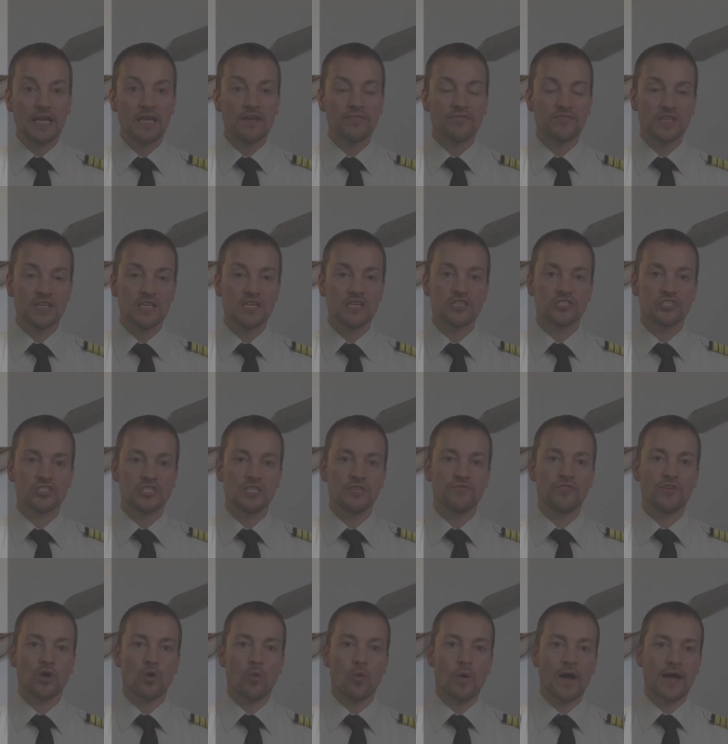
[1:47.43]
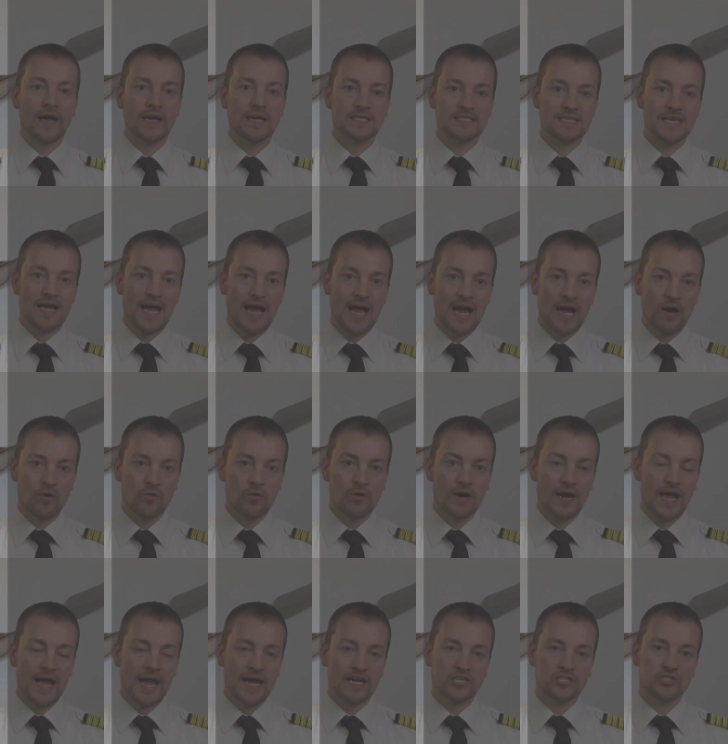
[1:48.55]
if he or she requires
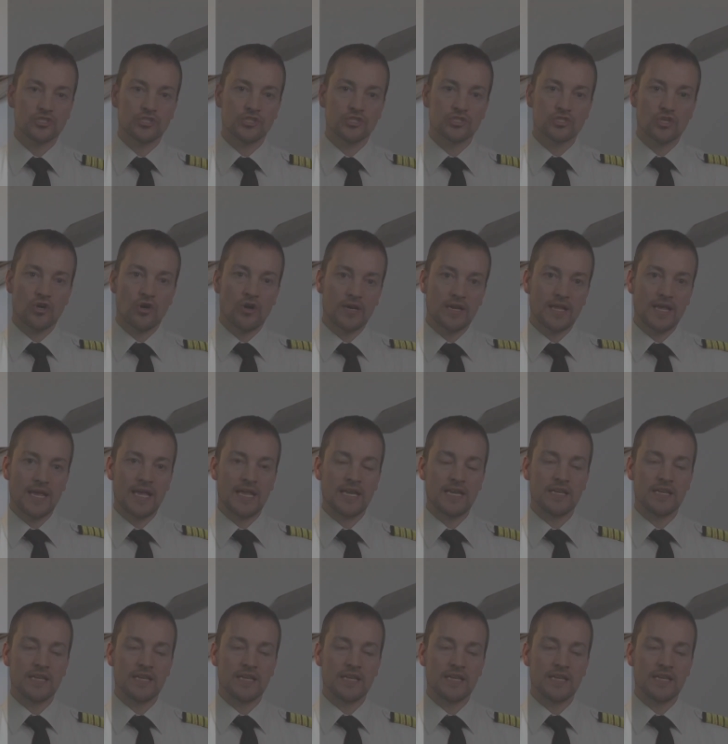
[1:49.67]
our actions on